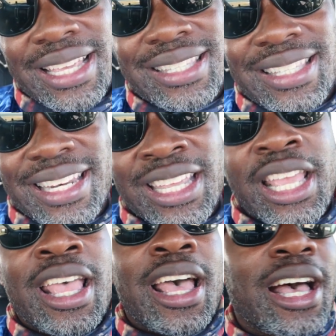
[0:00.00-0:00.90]
Texas City.
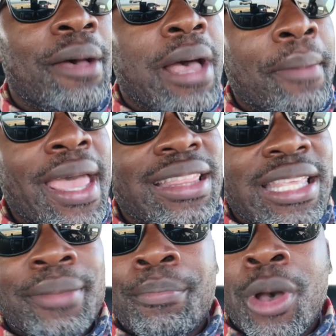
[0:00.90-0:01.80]
Um, I'm at
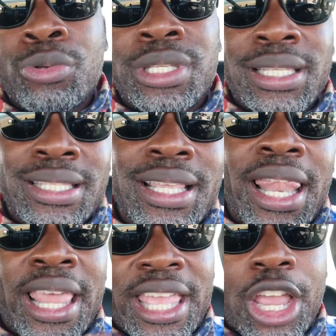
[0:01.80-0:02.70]
the Moses
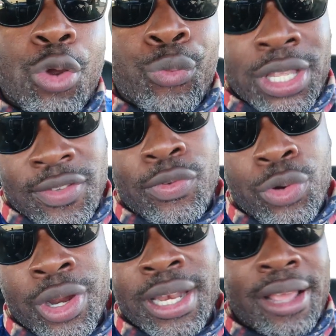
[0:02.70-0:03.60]
Lake Reservoir.